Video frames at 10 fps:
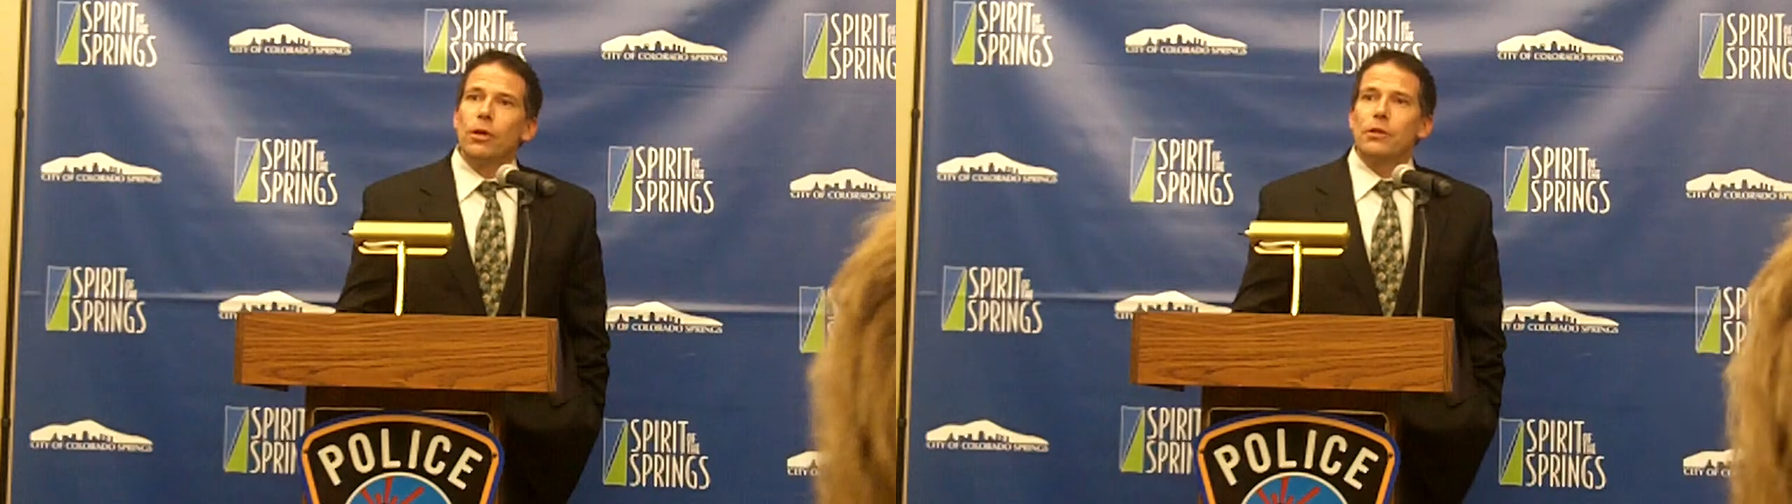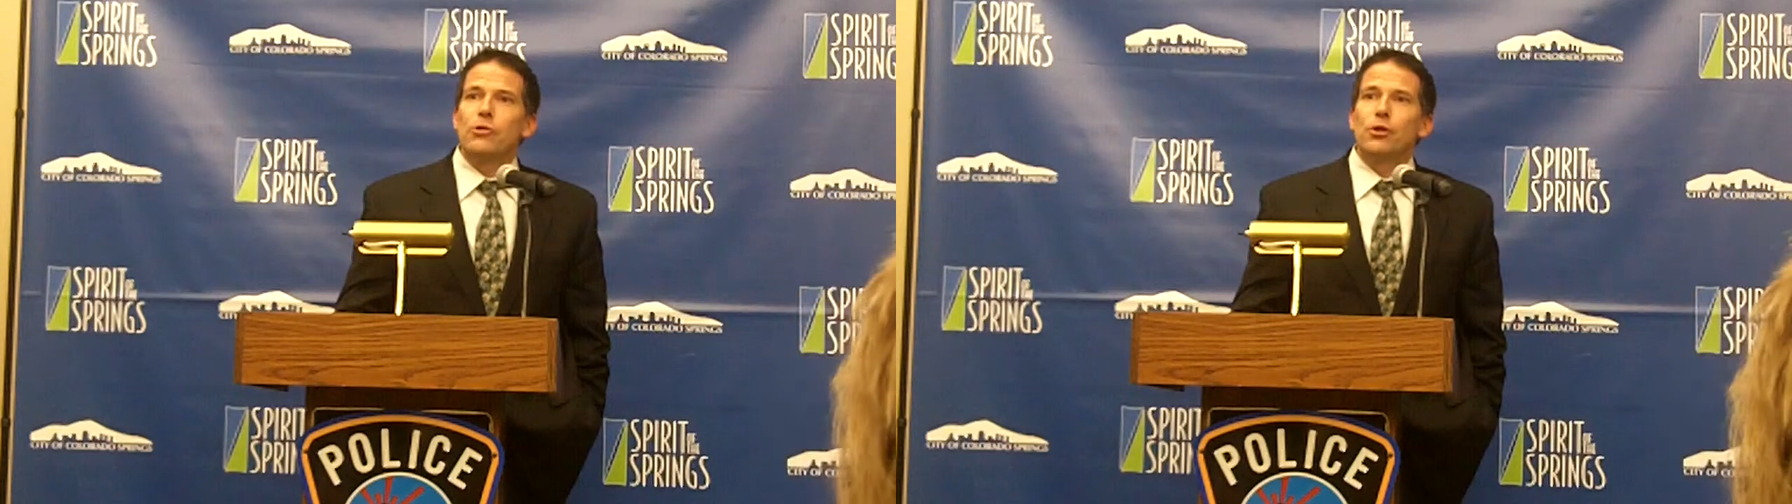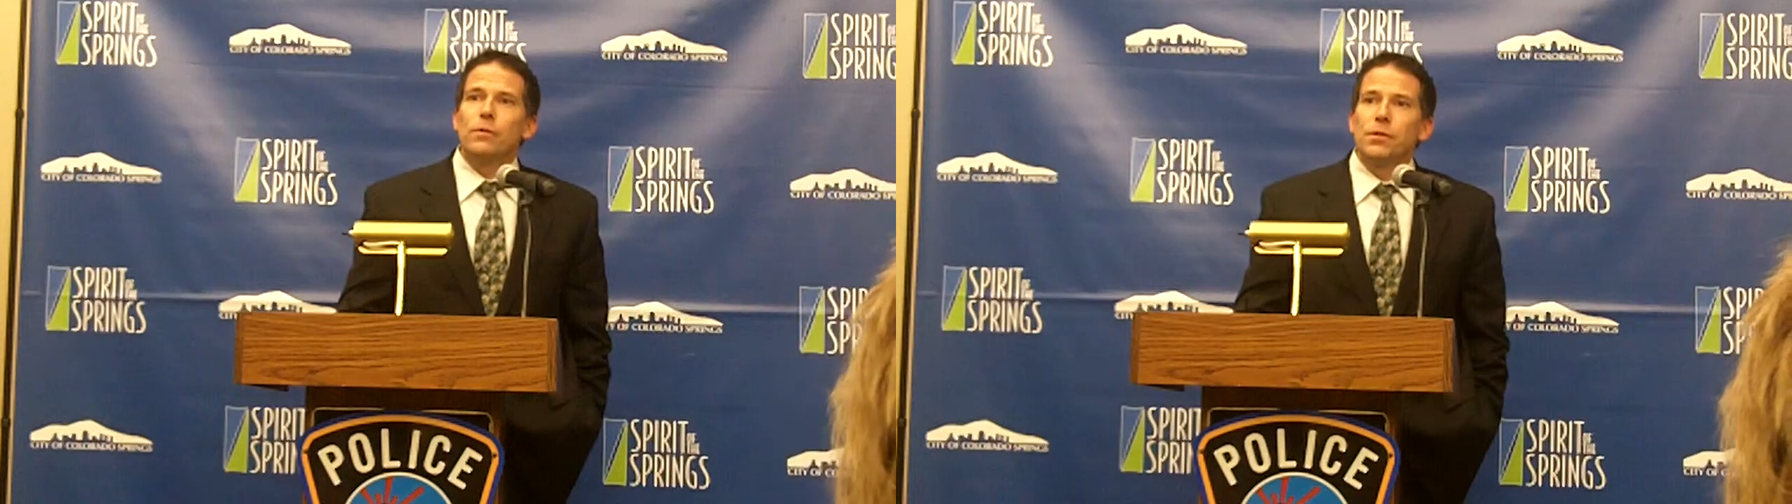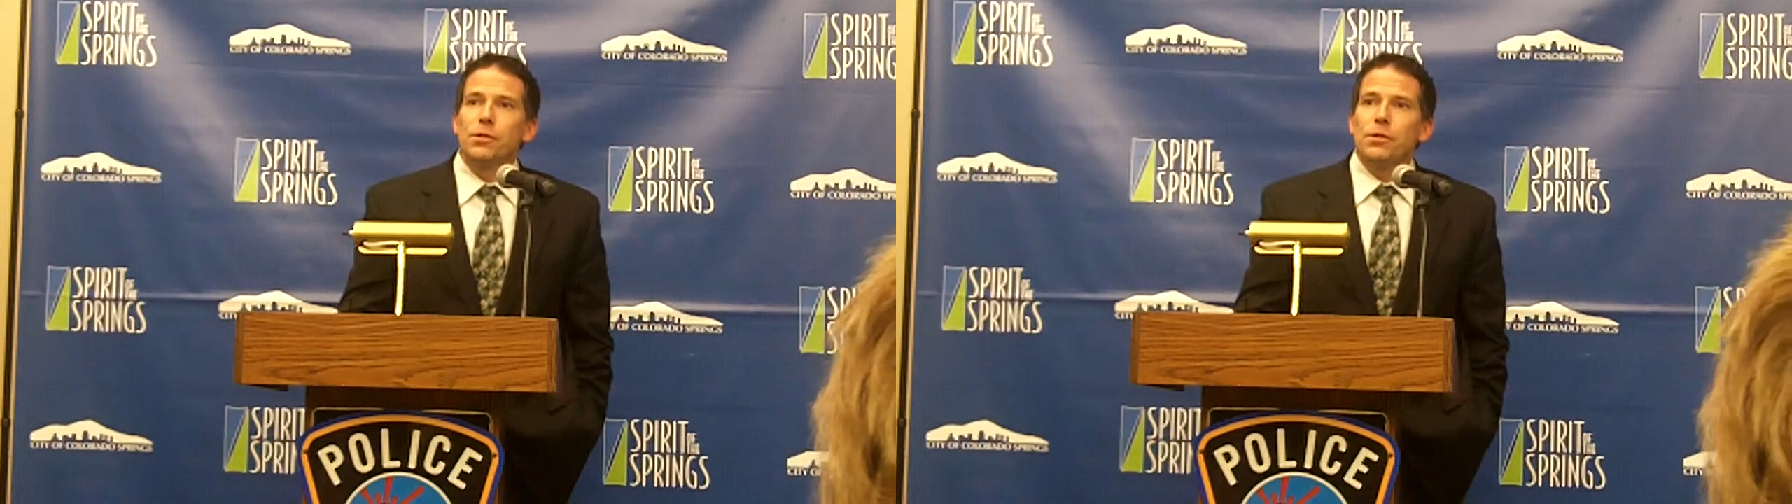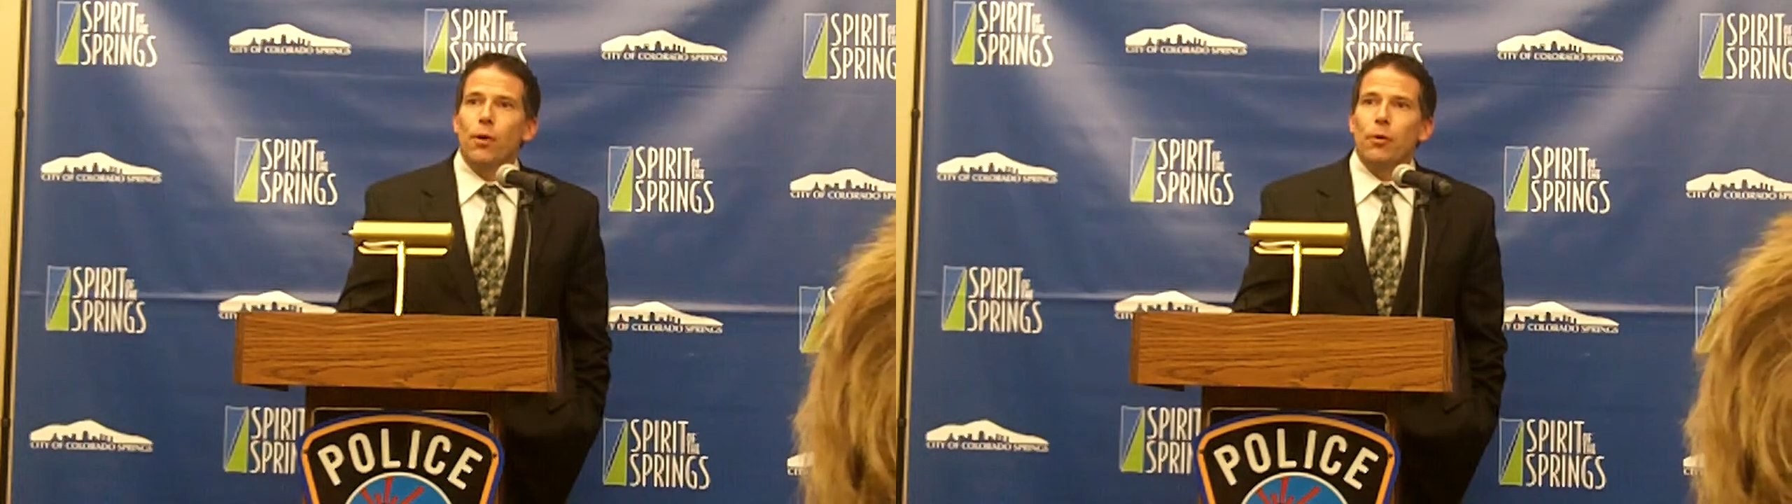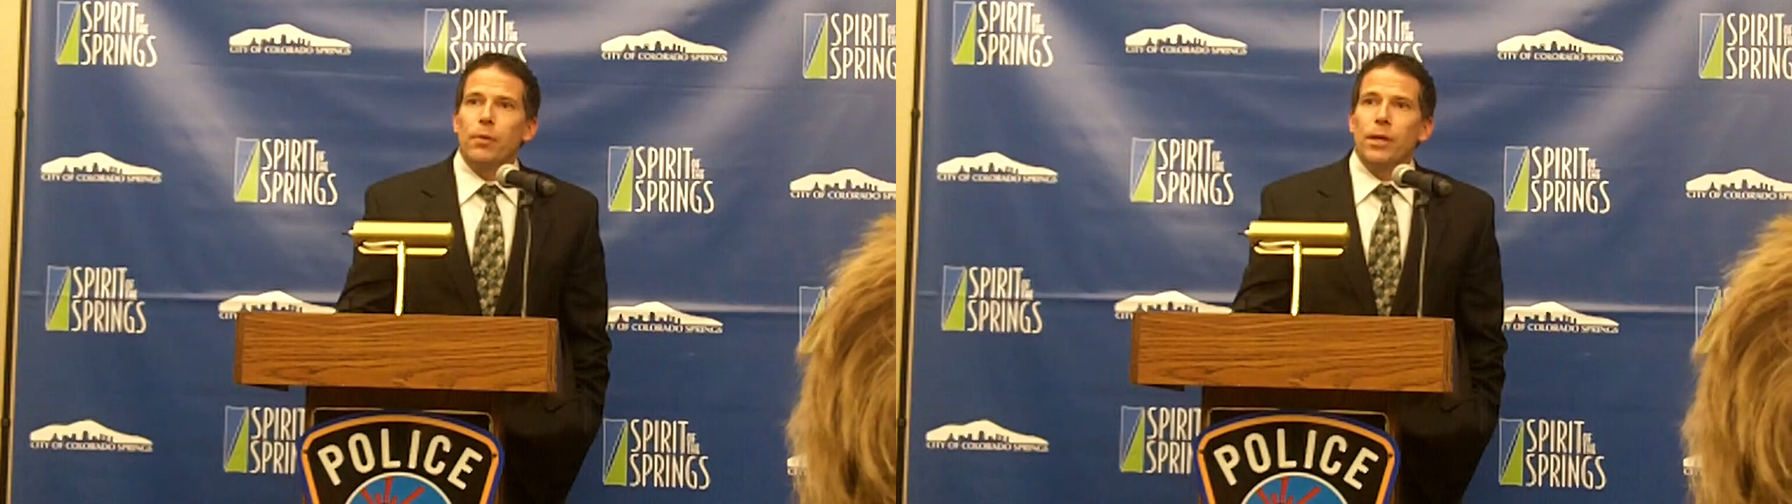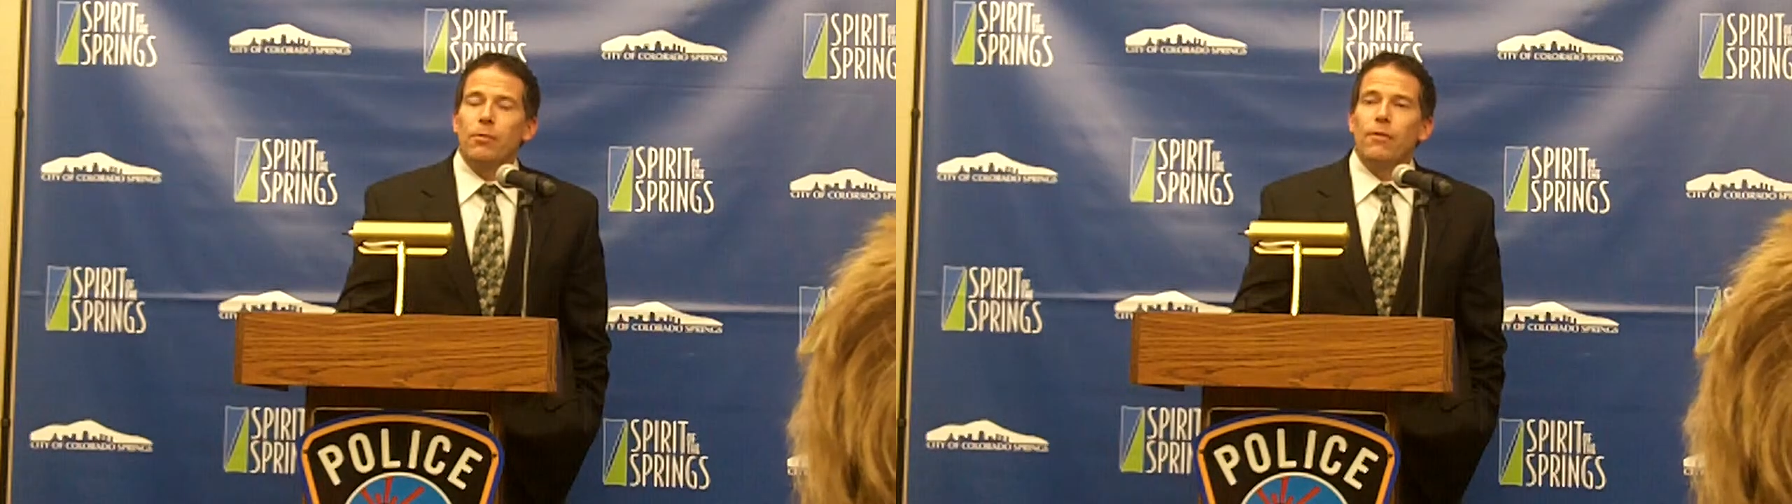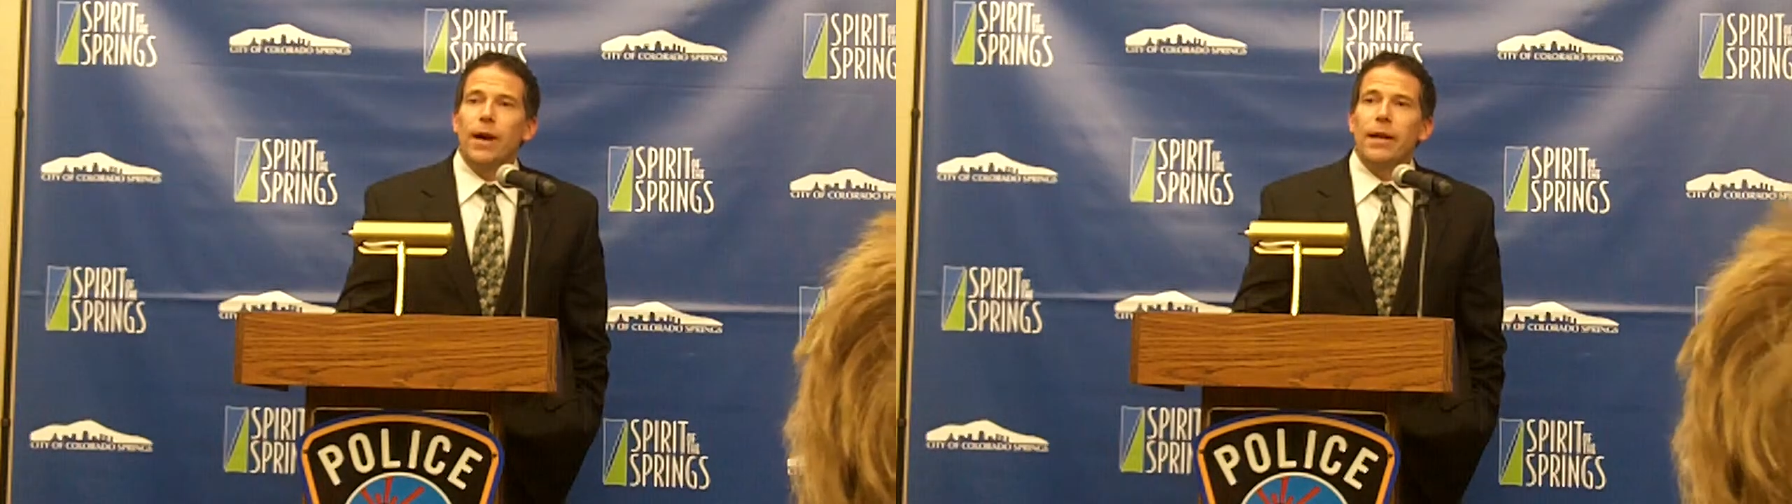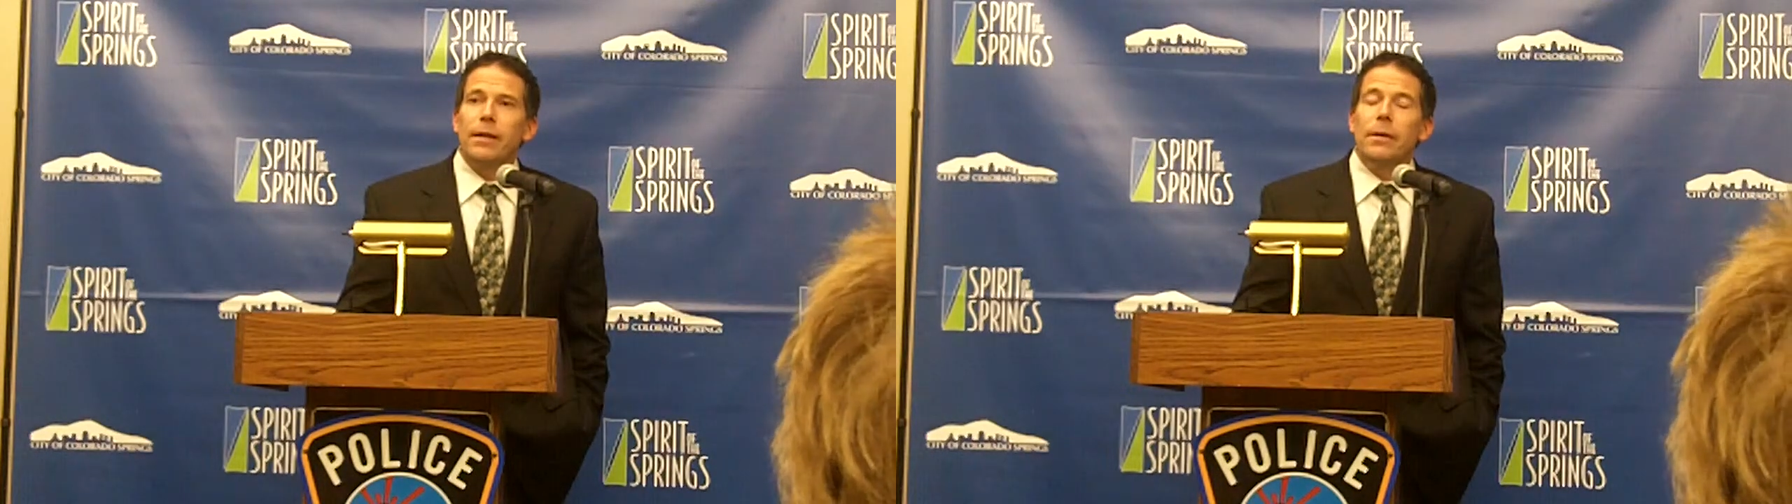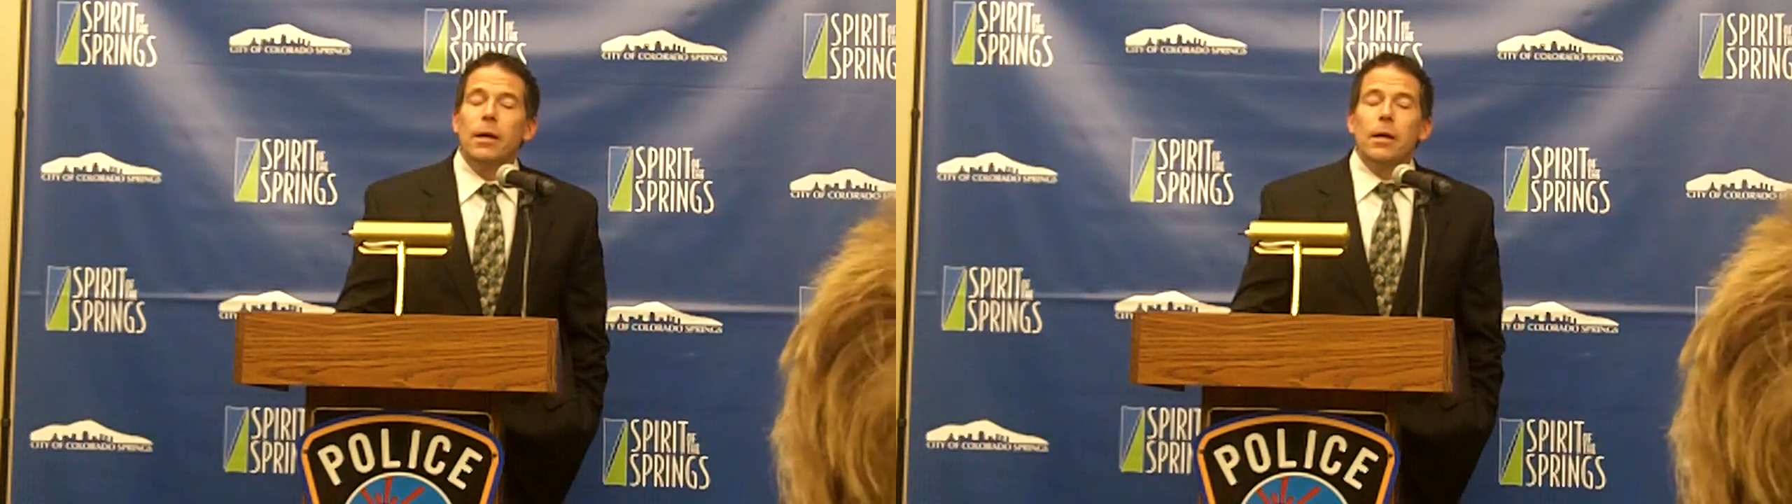look at the services that were being
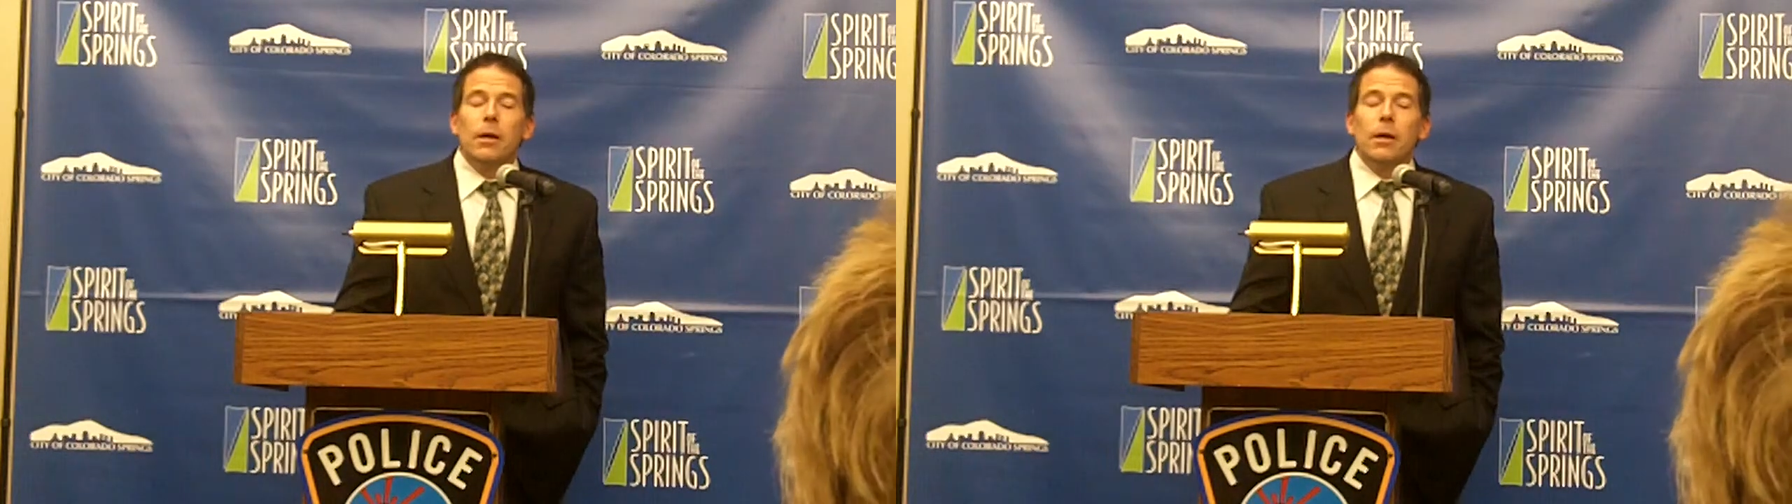provided,